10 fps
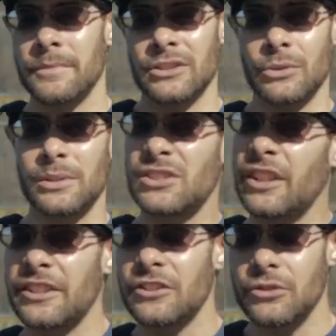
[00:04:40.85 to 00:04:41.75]
so it's
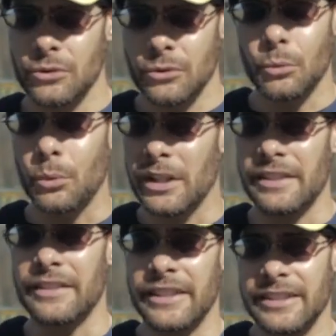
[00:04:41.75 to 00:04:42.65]
nothing to do with
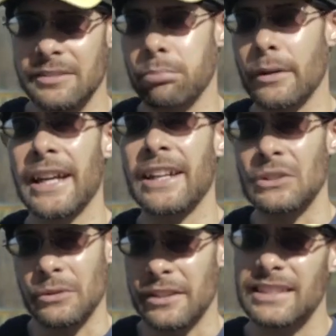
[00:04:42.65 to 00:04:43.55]
this brand
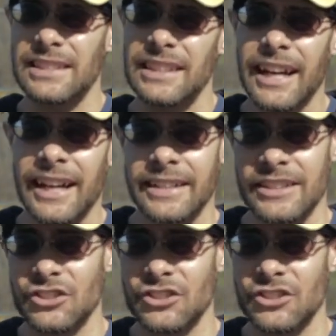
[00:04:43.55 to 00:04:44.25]
or this line.